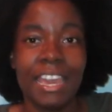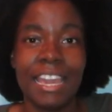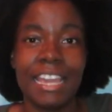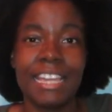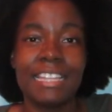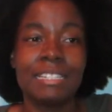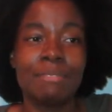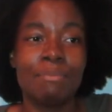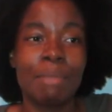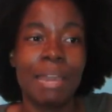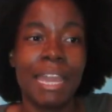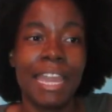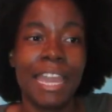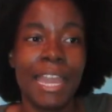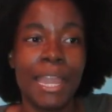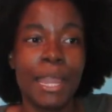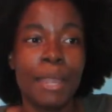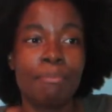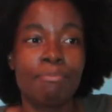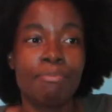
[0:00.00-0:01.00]
is my
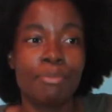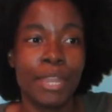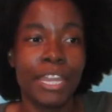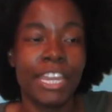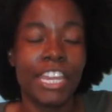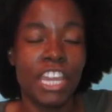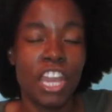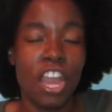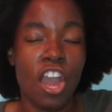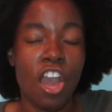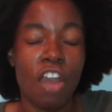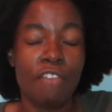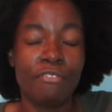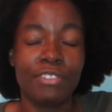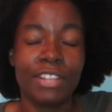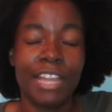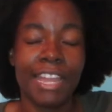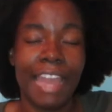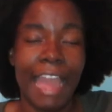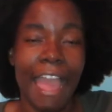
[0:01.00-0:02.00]
hair breaking off
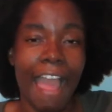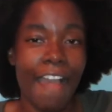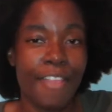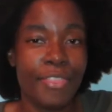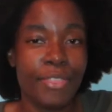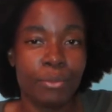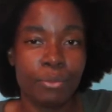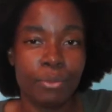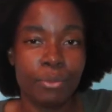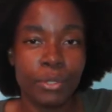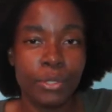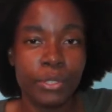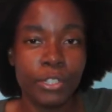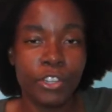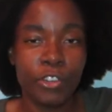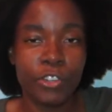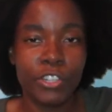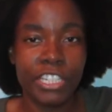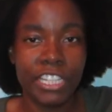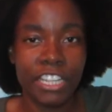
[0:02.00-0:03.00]
like at the root
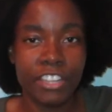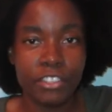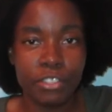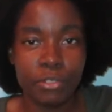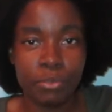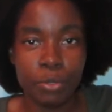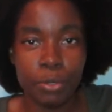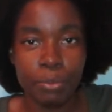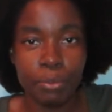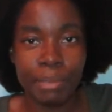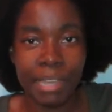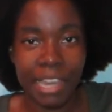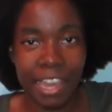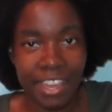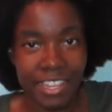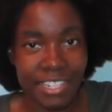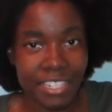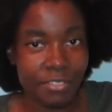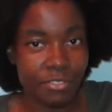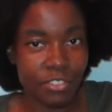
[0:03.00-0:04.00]
or near the root
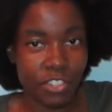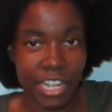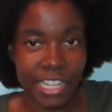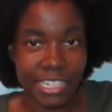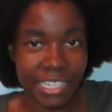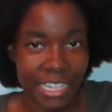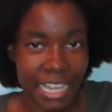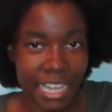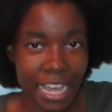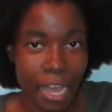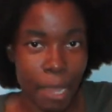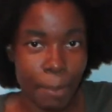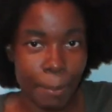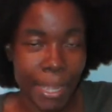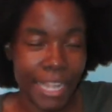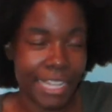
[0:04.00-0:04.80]
because of dry scalp.